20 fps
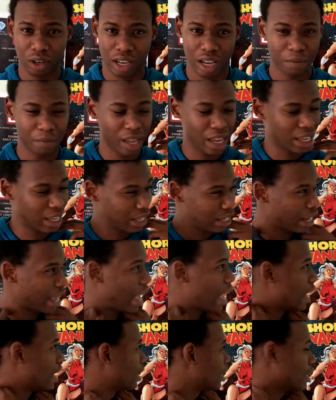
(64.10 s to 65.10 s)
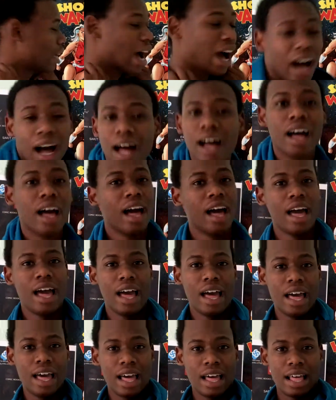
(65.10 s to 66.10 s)
can make it. And yeah,
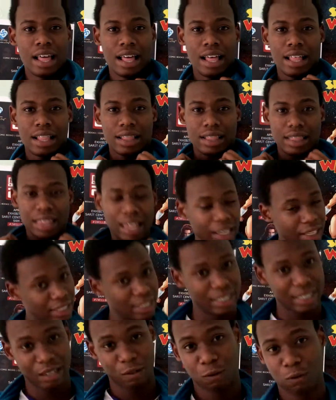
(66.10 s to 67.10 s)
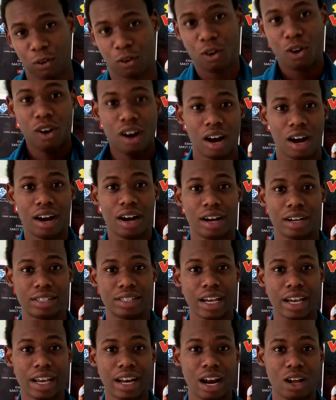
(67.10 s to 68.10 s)
thanks for
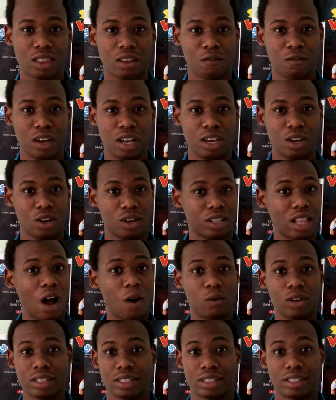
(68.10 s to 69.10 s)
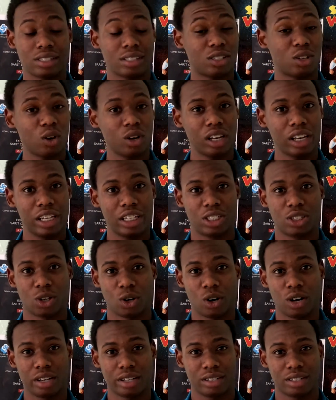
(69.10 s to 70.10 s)
checking out the video. That was totally
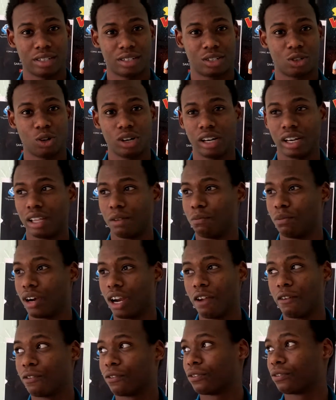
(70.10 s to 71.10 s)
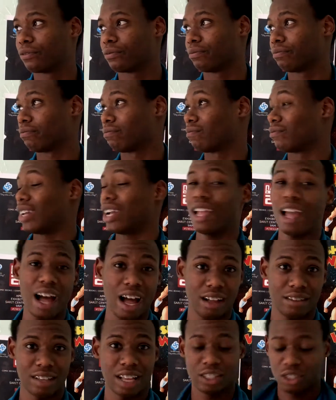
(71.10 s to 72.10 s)
short, totally brief. But
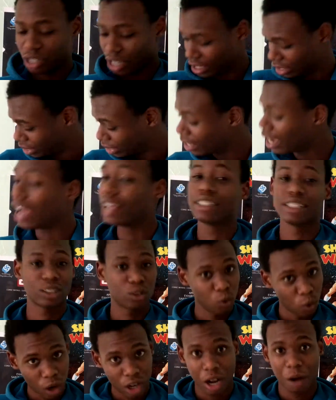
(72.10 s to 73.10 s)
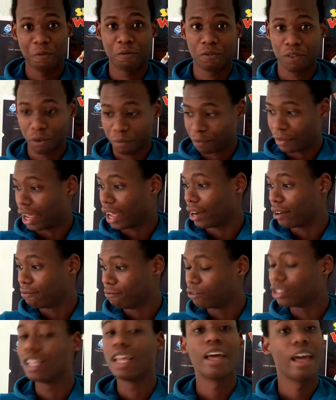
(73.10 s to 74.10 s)
yeah, as you can see, I just woke up from bed,
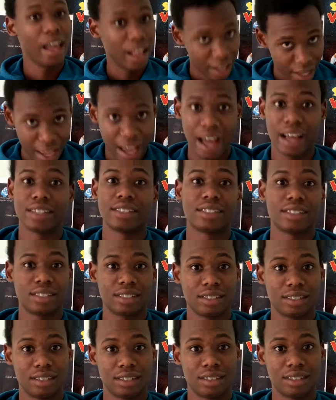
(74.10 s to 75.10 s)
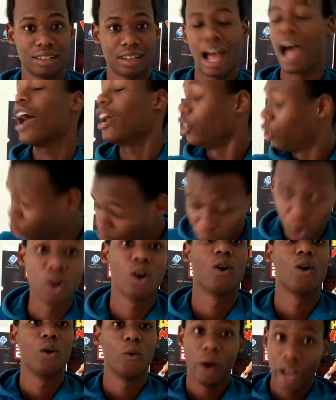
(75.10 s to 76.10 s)
and yes, I do
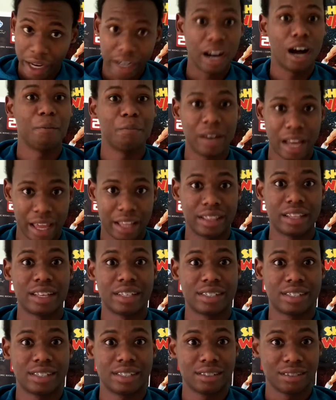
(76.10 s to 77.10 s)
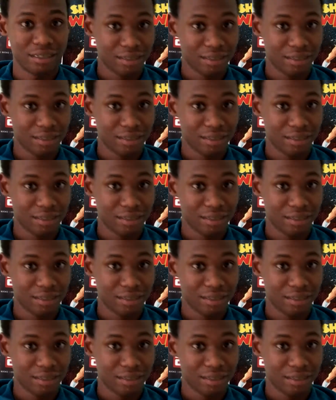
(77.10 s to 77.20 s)
wake up like this.